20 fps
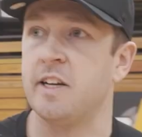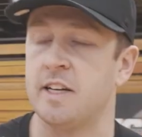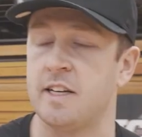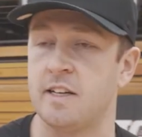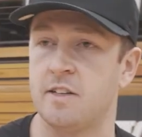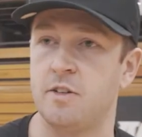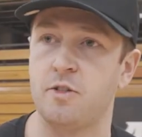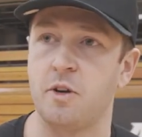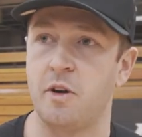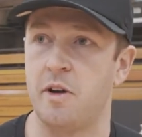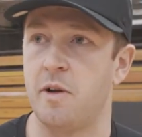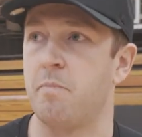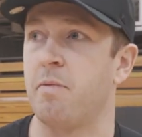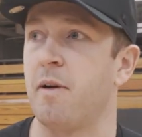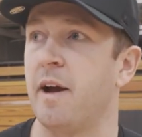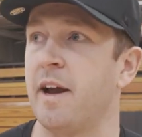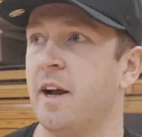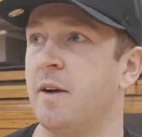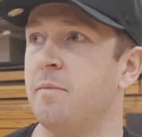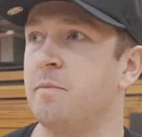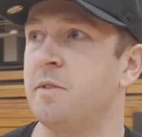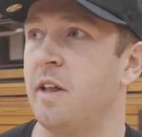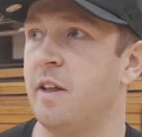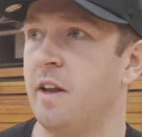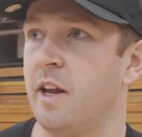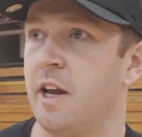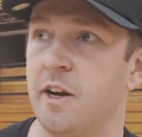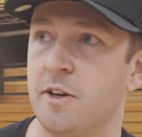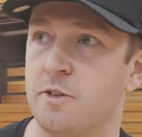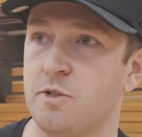to sort of bring them to the
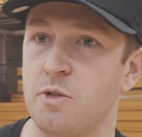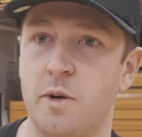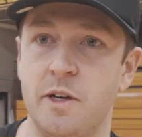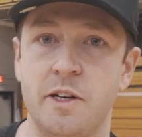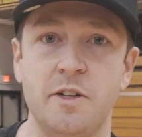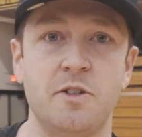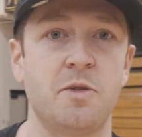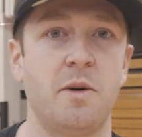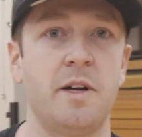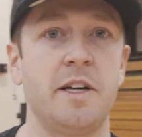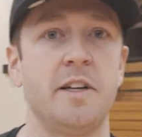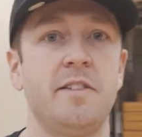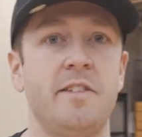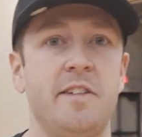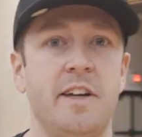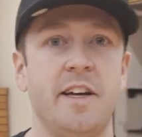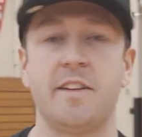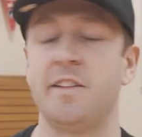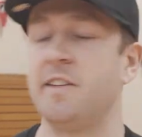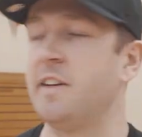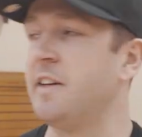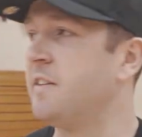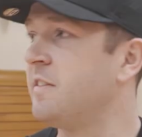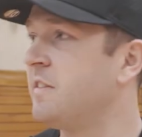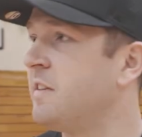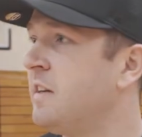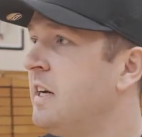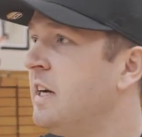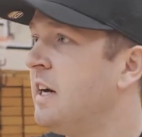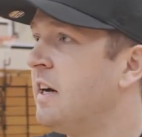year 2026
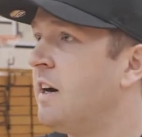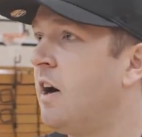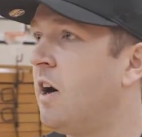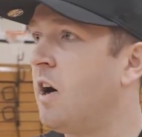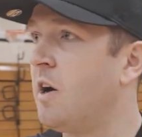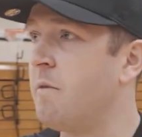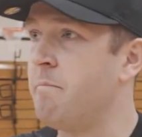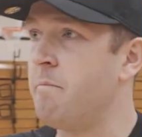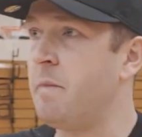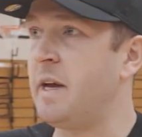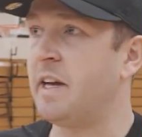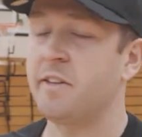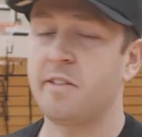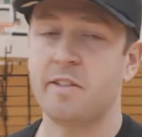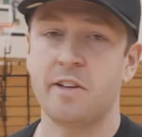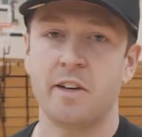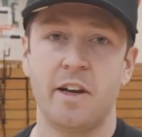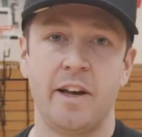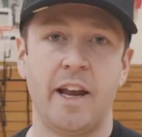is our mixer